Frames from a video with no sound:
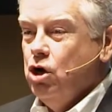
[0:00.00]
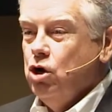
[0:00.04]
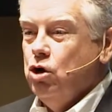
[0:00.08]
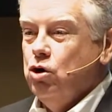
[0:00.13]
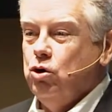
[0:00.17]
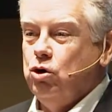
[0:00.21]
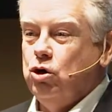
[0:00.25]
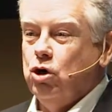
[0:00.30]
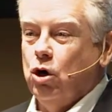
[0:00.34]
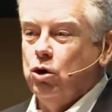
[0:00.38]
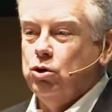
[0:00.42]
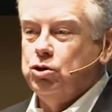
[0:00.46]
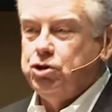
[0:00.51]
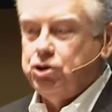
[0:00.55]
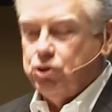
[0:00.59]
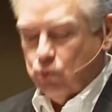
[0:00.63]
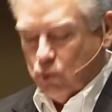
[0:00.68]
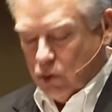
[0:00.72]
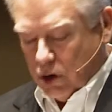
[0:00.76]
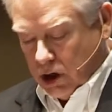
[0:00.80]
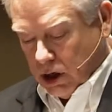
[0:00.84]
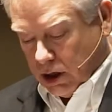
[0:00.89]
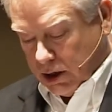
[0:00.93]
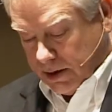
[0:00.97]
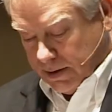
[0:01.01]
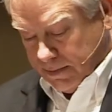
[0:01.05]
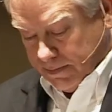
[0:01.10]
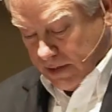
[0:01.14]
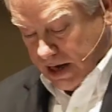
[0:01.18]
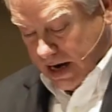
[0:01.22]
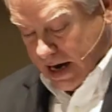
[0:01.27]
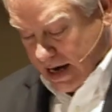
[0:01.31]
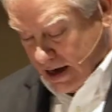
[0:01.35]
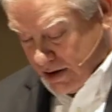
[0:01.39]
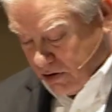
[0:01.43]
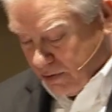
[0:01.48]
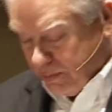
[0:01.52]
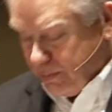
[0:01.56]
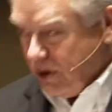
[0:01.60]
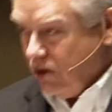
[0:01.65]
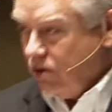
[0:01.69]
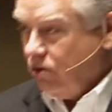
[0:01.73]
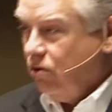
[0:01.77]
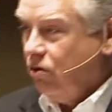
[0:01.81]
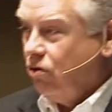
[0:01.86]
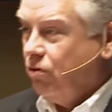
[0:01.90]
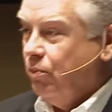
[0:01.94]
who goes to work as a
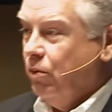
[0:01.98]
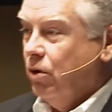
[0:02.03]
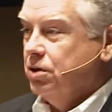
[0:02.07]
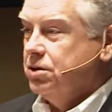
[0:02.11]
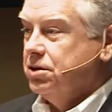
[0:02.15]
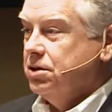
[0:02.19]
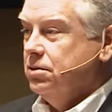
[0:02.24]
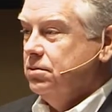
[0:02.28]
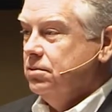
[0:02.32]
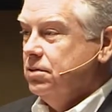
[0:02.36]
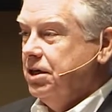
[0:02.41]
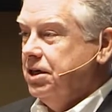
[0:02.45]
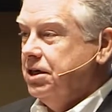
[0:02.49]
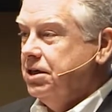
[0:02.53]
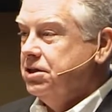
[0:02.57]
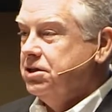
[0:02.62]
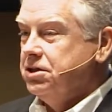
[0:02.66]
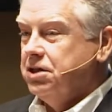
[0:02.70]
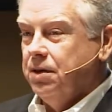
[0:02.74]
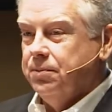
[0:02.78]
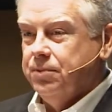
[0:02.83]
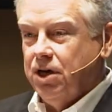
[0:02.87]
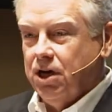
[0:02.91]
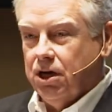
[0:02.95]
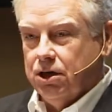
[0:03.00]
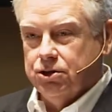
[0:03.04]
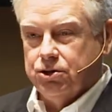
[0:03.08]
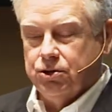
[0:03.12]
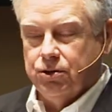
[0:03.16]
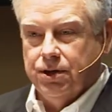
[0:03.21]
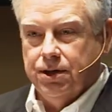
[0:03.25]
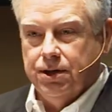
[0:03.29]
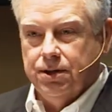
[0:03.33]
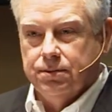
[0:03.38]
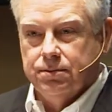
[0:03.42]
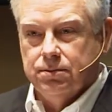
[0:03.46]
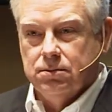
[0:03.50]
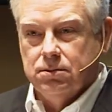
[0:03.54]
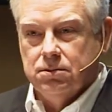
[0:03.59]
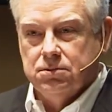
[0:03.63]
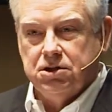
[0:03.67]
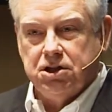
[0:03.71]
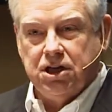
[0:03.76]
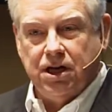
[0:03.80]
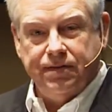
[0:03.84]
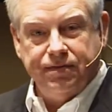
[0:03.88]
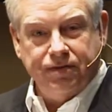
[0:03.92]
business person in some country,
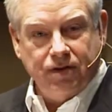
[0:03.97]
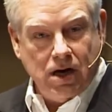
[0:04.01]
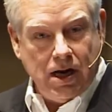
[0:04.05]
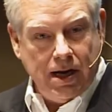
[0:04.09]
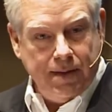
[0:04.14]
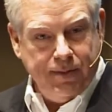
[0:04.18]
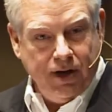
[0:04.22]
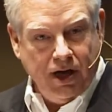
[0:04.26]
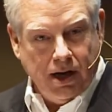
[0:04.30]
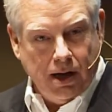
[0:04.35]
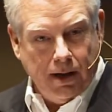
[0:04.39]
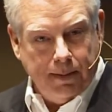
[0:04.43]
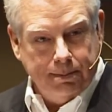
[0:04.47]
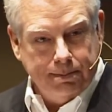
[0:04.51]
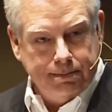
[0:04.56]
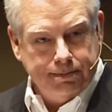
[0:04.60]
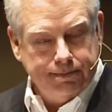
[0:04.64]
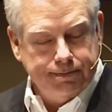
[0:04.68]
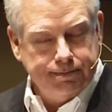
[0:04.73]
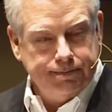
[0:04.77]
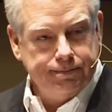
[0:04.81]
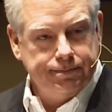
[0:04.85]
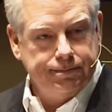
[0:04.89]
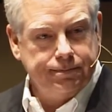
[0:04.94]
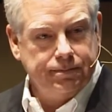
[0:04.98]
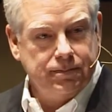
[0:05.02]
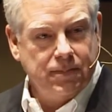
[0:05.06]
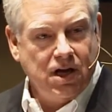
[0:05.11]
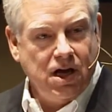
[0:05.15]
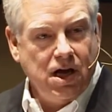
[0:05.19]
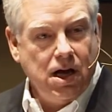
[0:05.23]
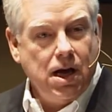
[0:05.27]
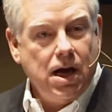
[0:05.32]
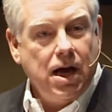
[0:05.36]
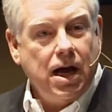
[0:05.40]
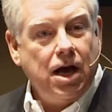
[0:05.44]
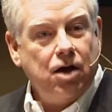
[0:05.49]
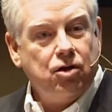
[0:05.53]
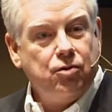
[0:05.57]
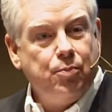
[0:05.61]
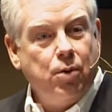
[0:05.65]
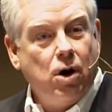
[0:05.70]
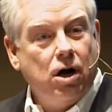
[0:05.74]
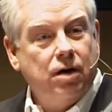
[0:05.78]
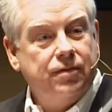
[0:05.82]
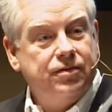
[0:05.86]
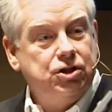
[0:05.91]
say for IBM, as
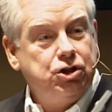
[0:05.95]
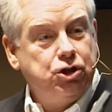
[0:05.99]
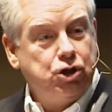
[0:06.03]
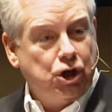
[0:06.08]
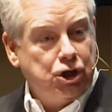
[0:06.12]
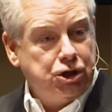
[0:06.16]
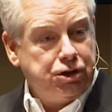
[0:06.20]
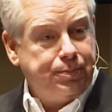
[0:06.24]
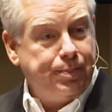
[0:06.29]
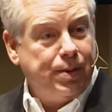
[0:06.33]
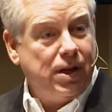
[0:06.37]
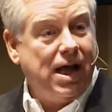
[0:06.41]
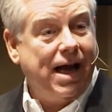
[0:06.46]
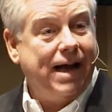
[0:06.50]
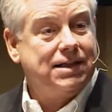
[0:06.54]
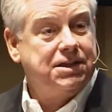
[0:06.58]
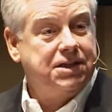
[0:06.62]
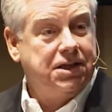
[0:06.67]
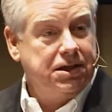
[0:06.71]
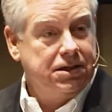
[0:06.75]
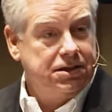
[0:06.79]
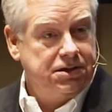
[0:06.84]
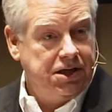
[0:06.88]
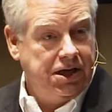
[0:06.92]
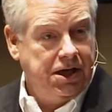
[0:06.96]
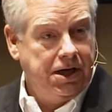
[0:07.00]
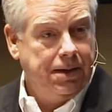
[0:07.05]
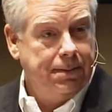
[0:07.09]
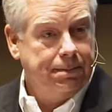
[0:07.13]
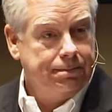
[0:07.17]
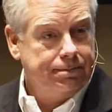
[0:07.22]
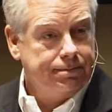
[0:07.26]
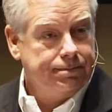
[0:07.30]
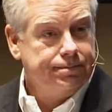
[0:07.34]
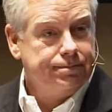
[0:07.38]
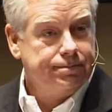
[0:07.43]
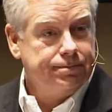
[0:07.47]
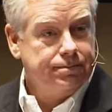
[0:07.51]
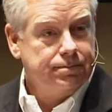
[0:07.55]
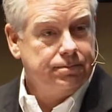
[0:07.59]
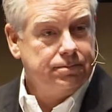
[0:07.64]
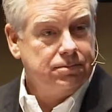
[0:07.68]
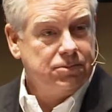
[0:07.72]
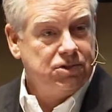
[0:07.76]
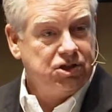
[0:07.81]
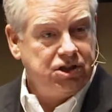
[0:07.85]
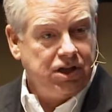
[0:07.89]
part of a church planting team,
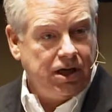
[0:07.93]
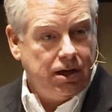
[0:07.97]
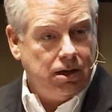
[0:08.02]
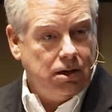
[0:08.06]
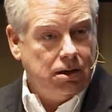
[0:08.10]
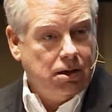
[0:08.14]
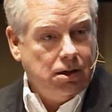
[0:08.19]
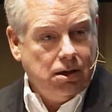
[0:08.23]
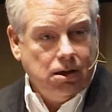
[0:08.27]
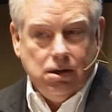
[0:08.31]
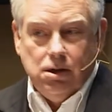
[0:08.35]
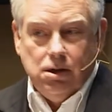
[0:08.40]
instead of